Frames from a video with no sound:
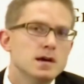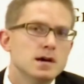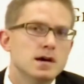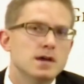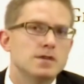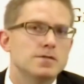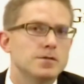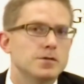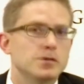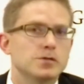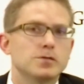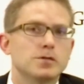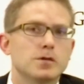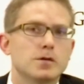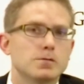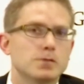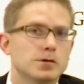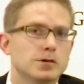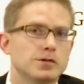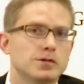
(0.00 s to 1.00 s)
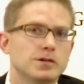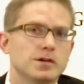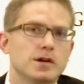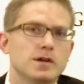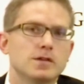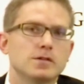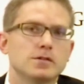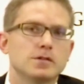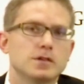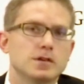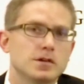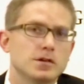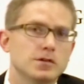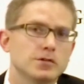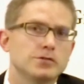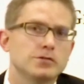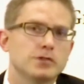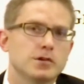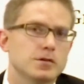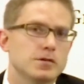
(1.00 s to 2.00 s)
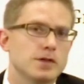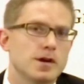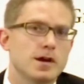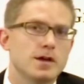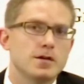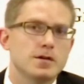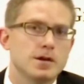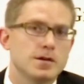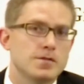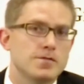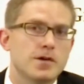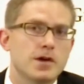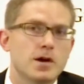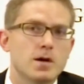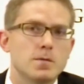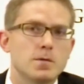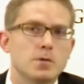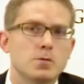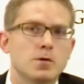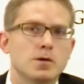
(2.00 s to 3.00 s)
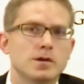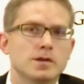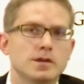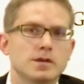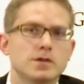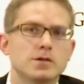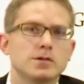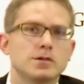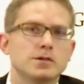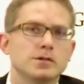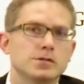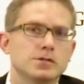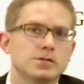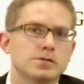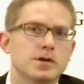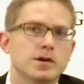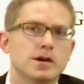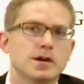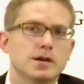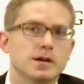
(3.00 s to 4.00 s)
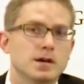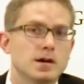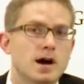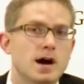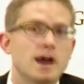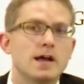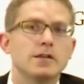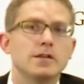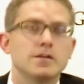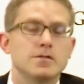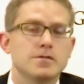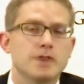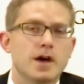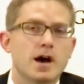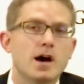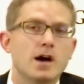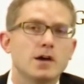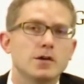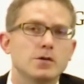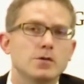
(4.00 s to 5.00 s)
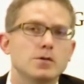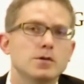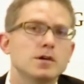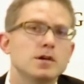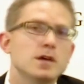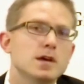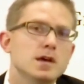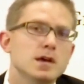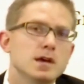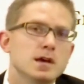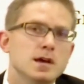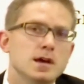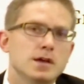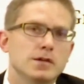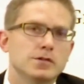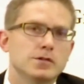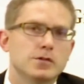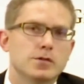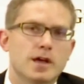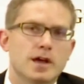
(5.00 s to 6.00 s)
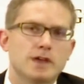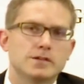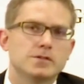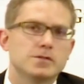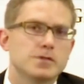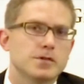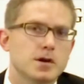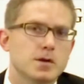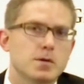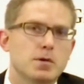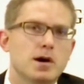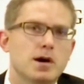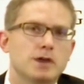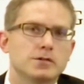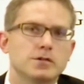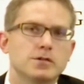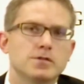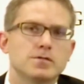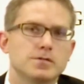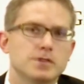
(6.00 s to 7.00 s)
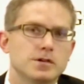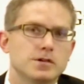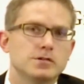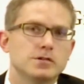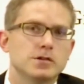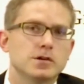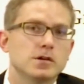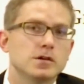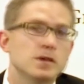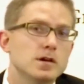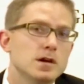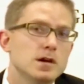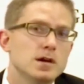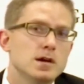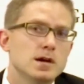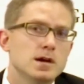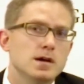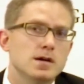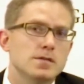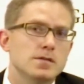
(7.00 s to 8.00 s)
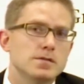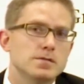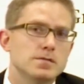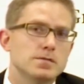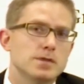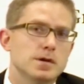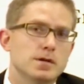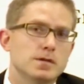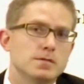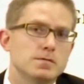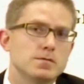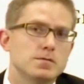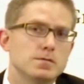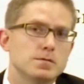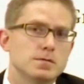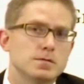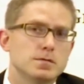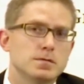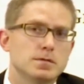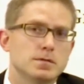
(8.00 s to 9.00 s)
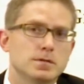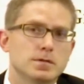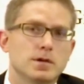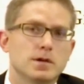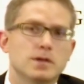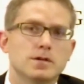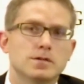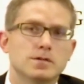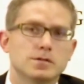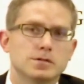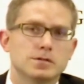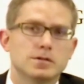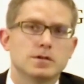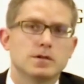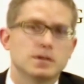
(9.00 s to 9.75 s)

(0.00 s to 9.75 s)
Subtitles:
First of all, real estate is a yield generator in an environment where yield is very highly valued, and so that's a very positive feature that is